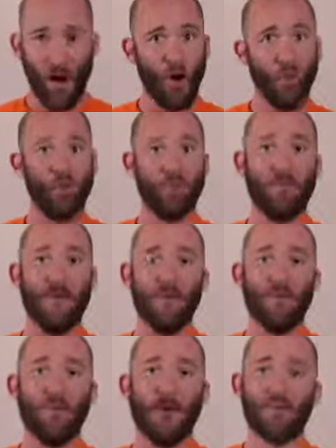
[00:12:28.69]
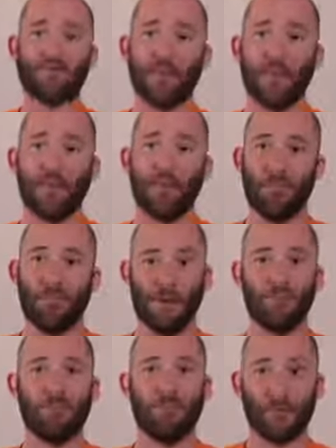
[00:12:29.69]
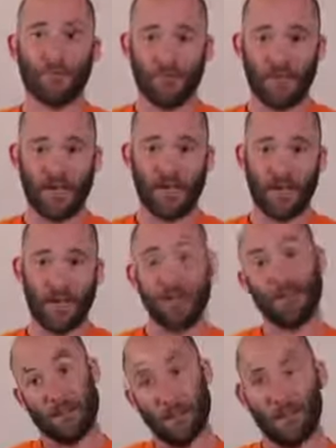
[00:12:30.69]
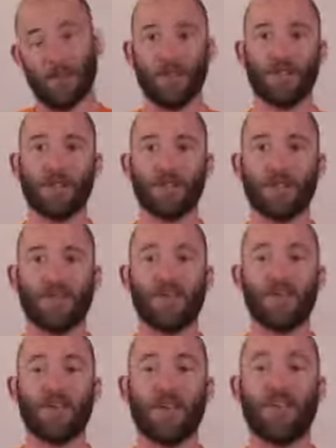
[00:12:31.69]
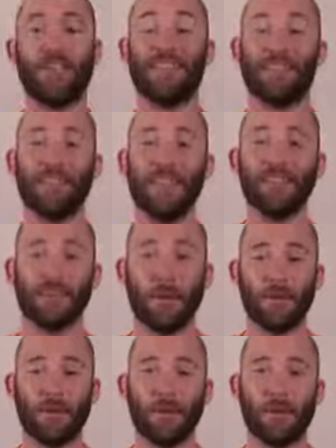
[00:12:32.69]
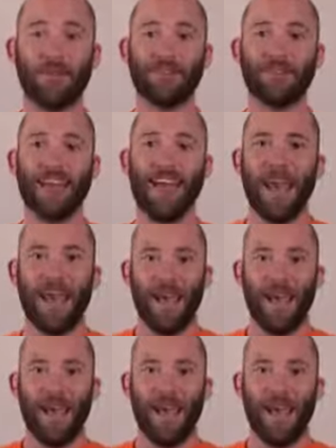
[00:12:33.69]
although in many ways they can be much more sophisticated, or are much more sophisticated than the desktop computers,